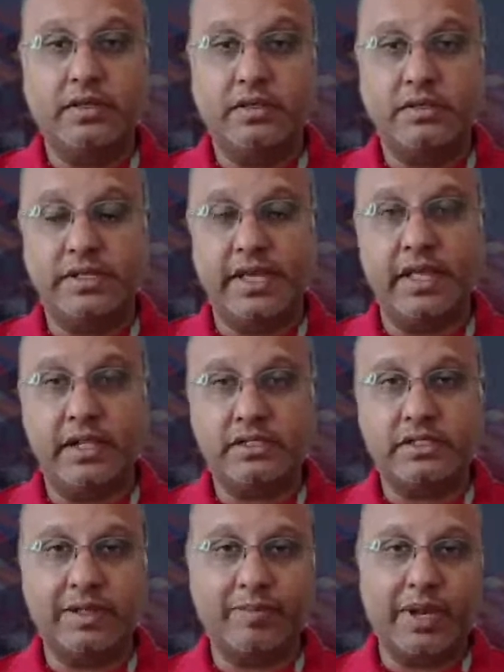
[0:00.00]
sales,
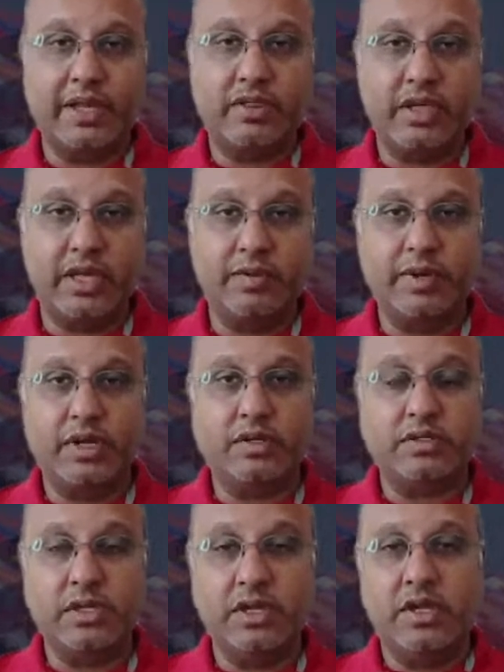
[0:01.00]
supply chain, because